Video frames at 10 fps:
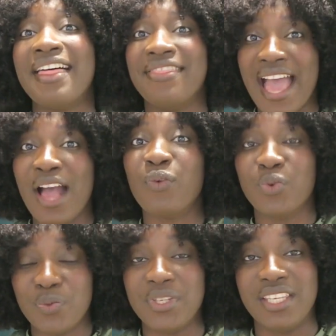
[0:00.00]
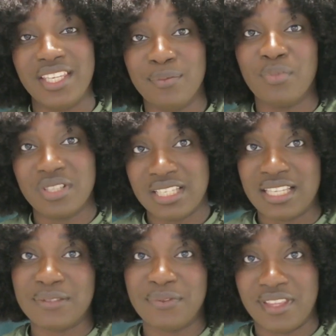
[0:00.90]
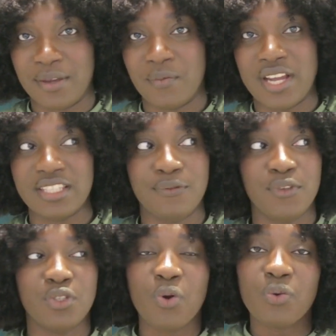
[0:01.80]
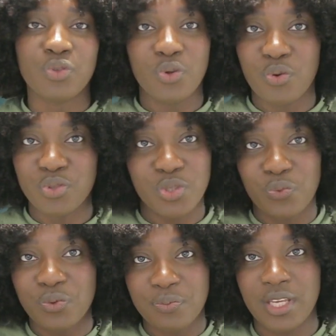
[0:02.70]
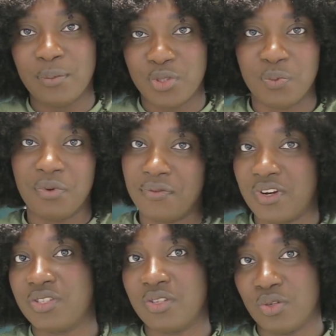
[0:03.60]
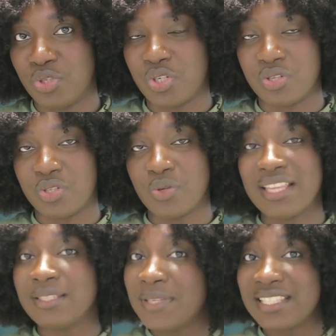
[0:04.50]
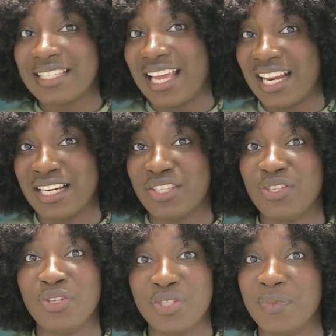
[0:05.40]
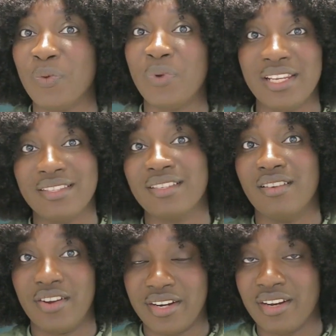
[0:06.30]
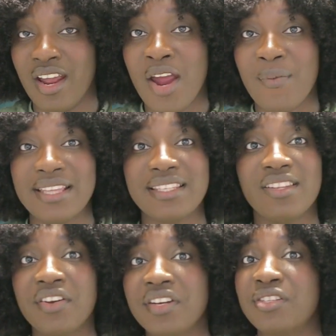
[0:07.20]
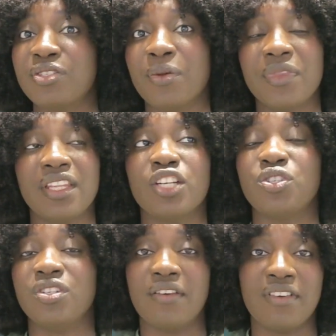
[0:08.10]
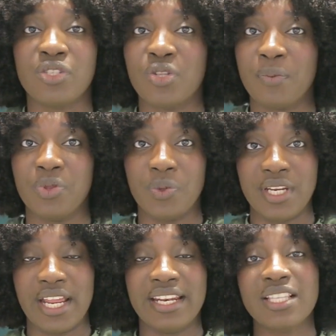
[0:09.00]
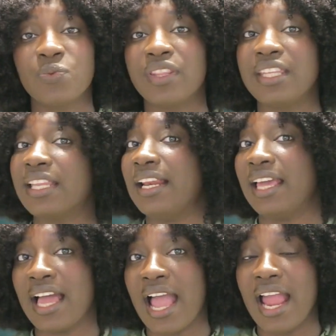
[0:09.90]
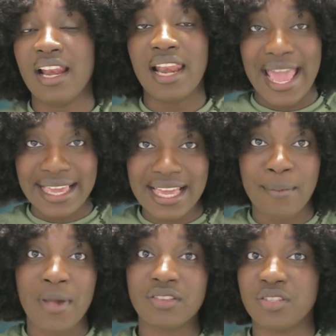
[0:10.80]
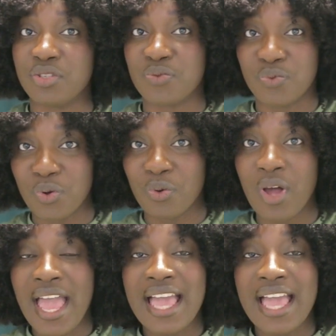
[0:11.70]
That would be important for them, right? If you don't know, you won't be able to prefer solutions. So as a business analyst, you need to be willing to learn, right? Learning is something that you never stop doing, and that's one thing I like about this role,